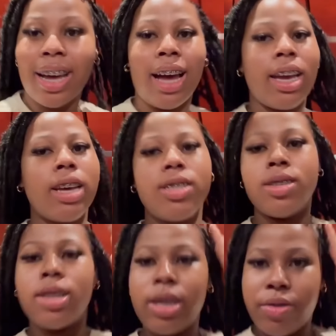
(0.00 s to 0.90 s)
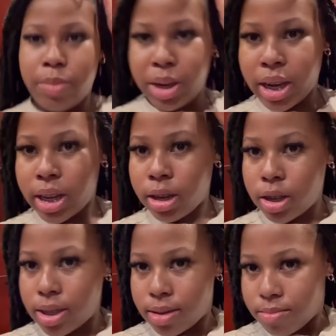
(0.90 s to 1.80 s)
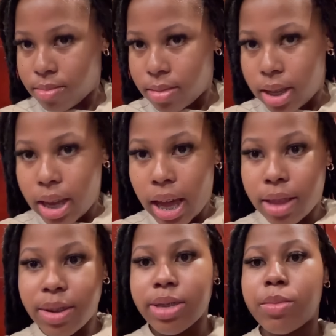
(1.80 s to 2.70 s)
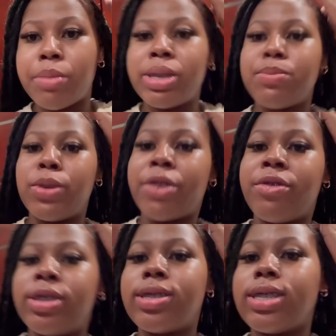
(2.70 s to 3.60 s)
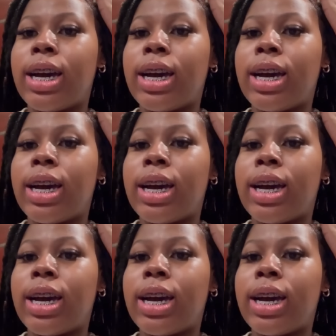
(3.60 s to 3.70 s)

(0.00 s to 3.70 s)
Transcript: I had to leave immediately because otherwise I'm gonna miss breakfast.